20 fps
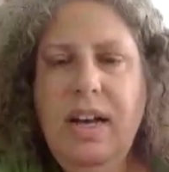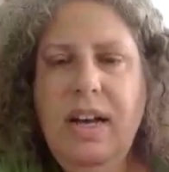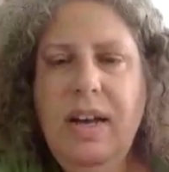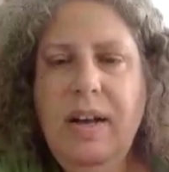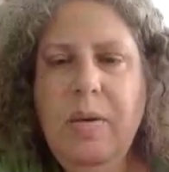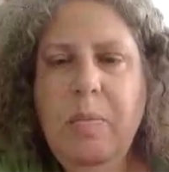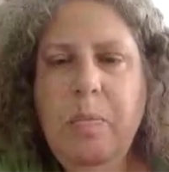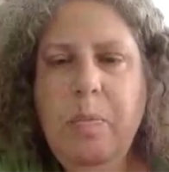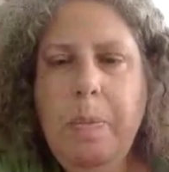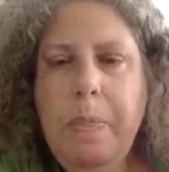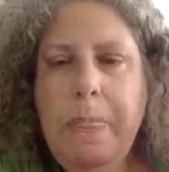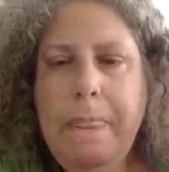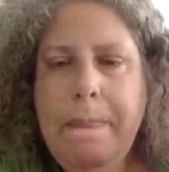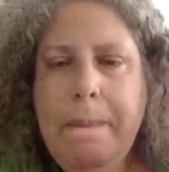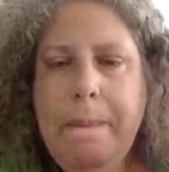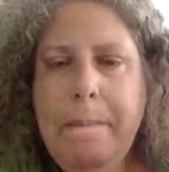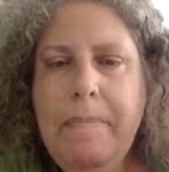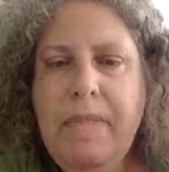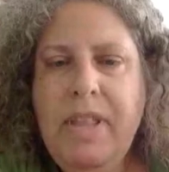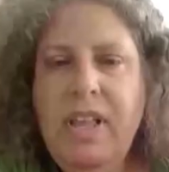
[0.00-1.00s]
Um,
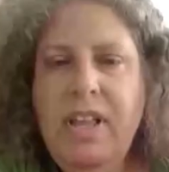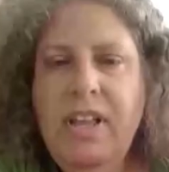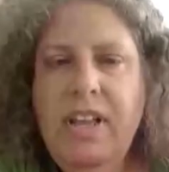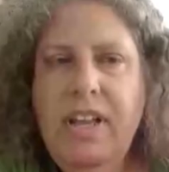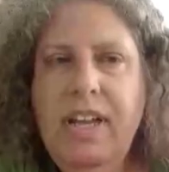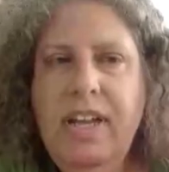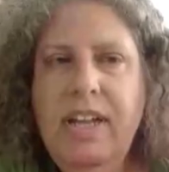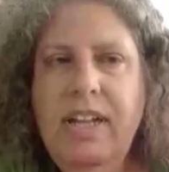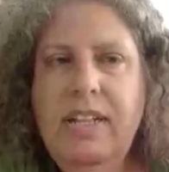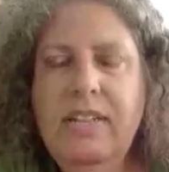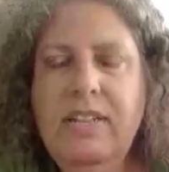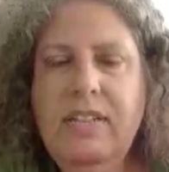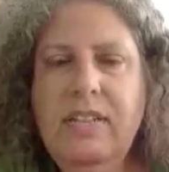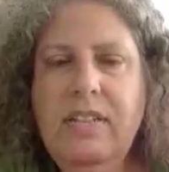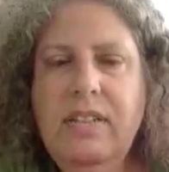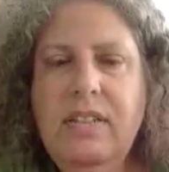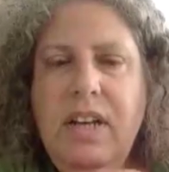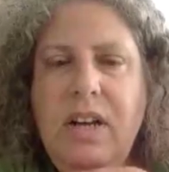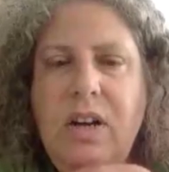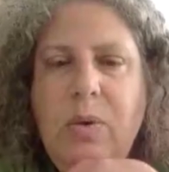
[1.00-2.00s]

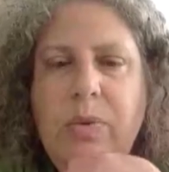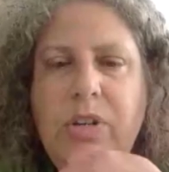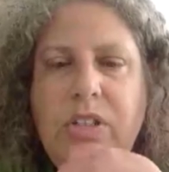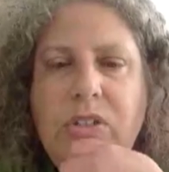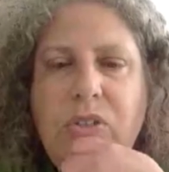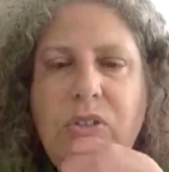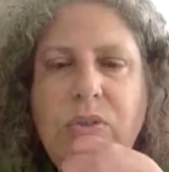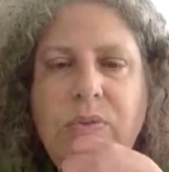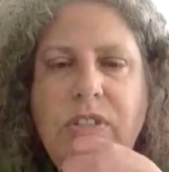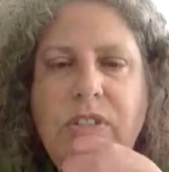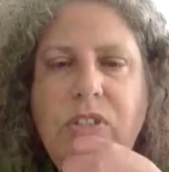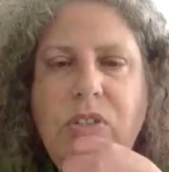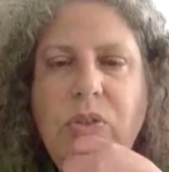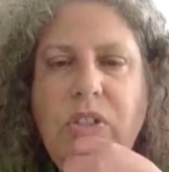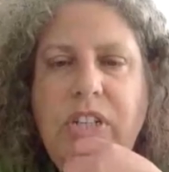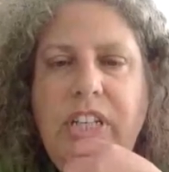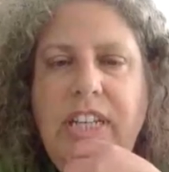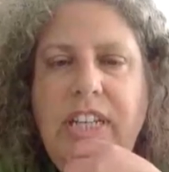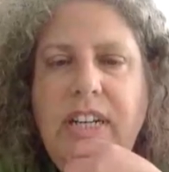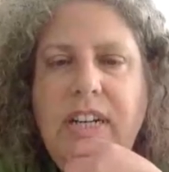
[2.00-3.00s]
and now what do we do
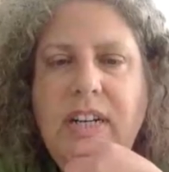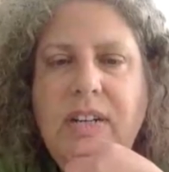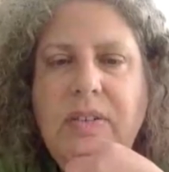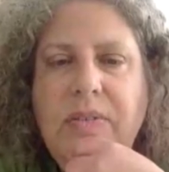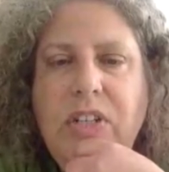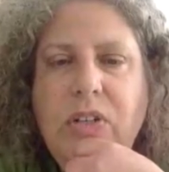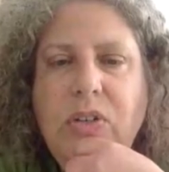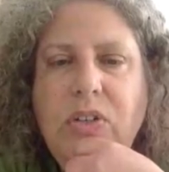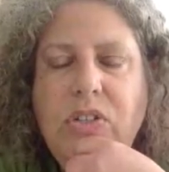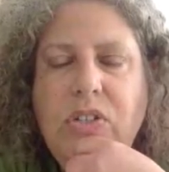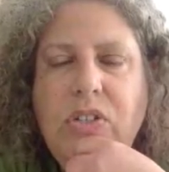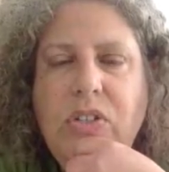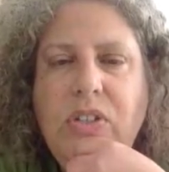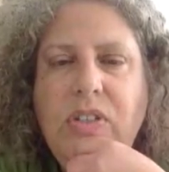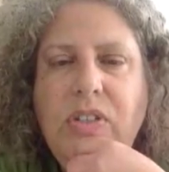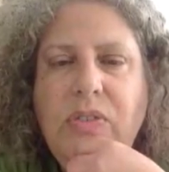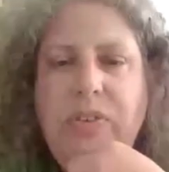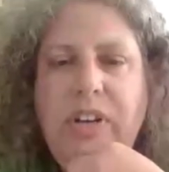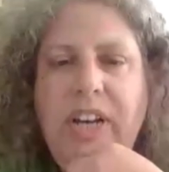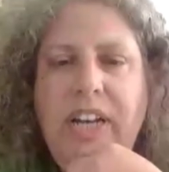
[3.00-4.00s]
here? We also
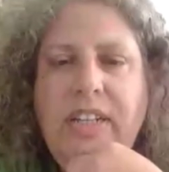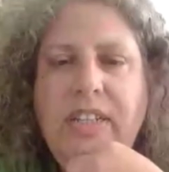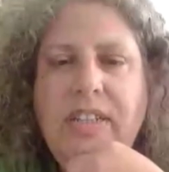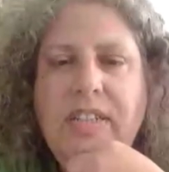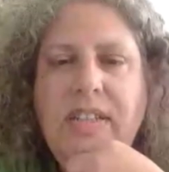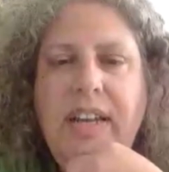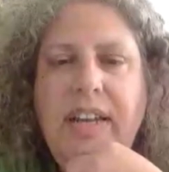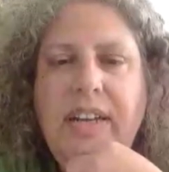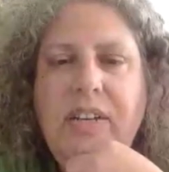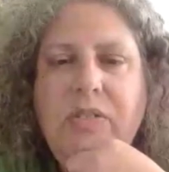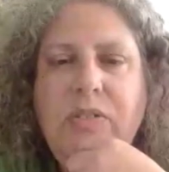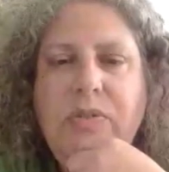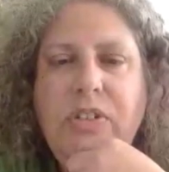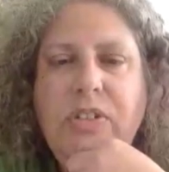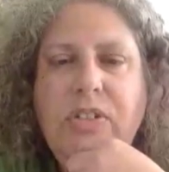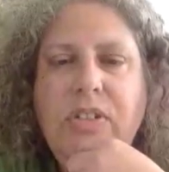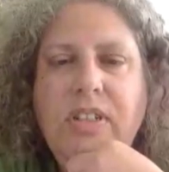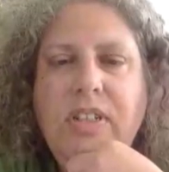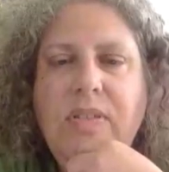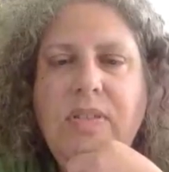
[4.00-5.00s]
define a sign
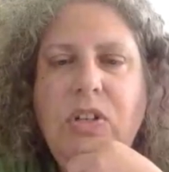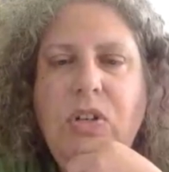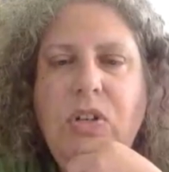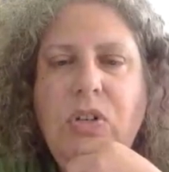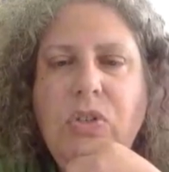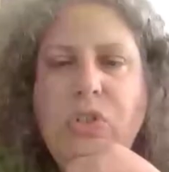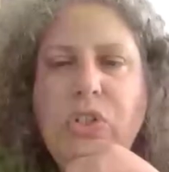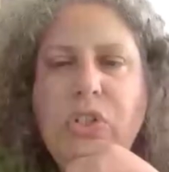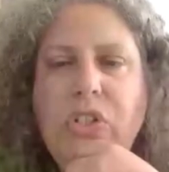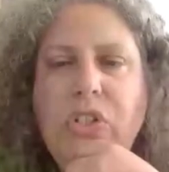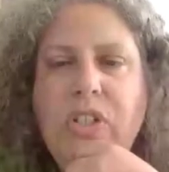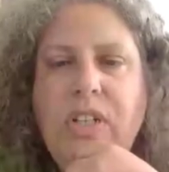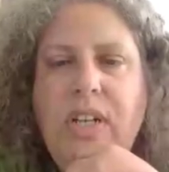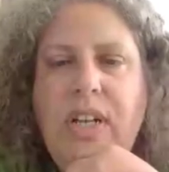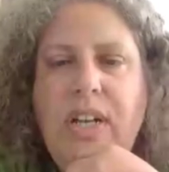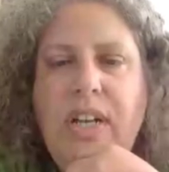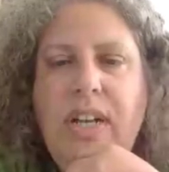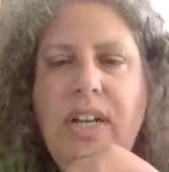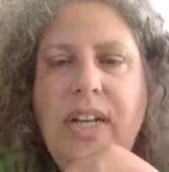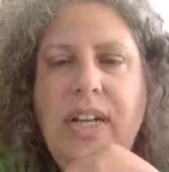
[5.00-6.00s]
reversing involution,
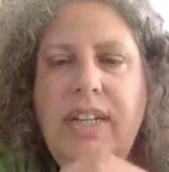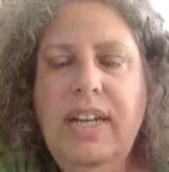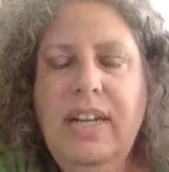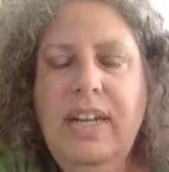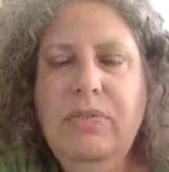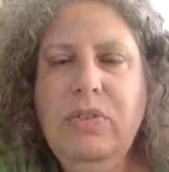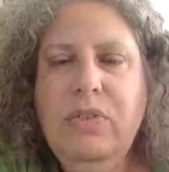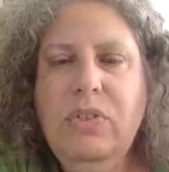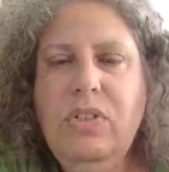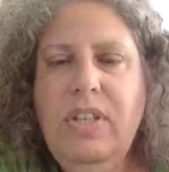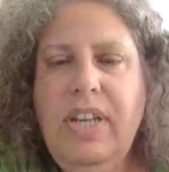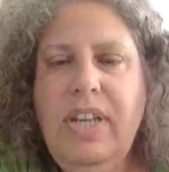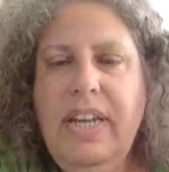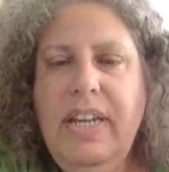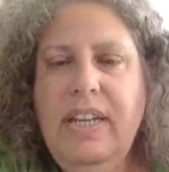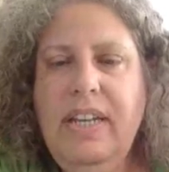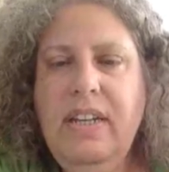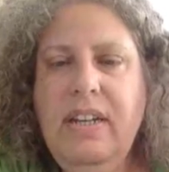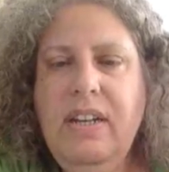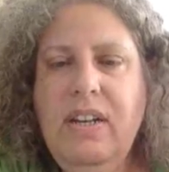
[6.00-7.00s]
and I have to
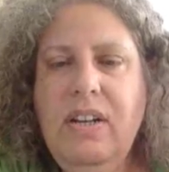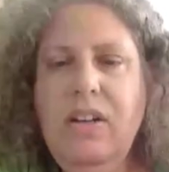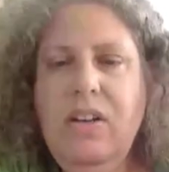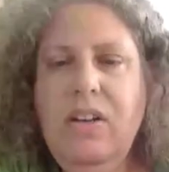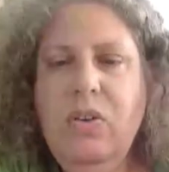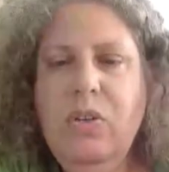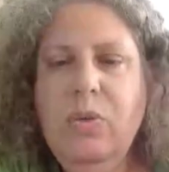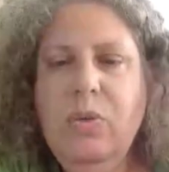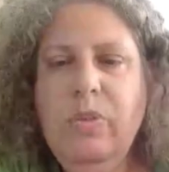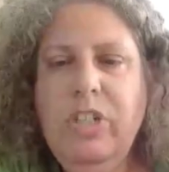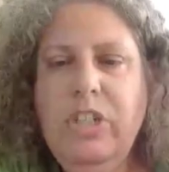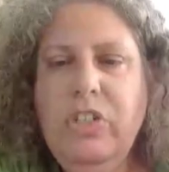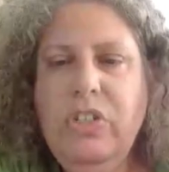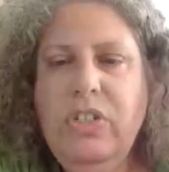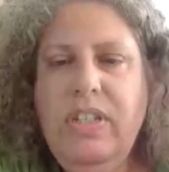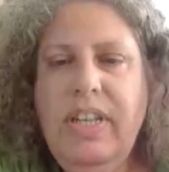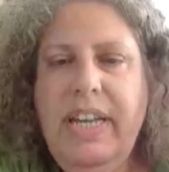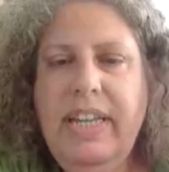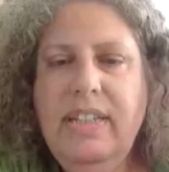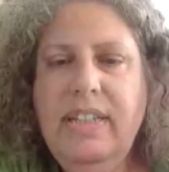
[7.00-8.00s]
say uh, on
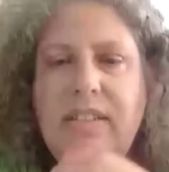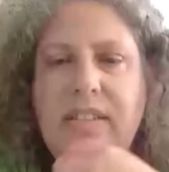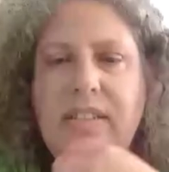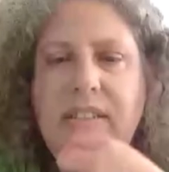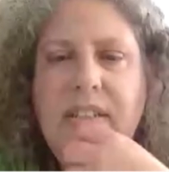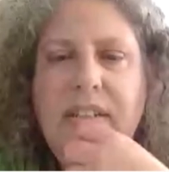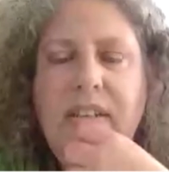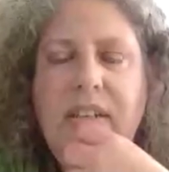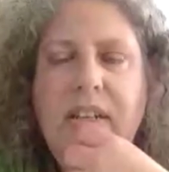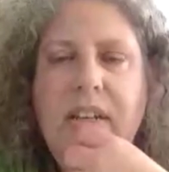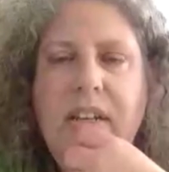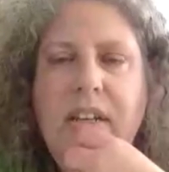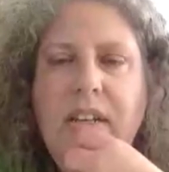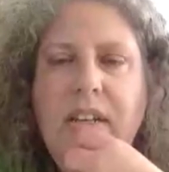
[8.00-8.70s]
which set.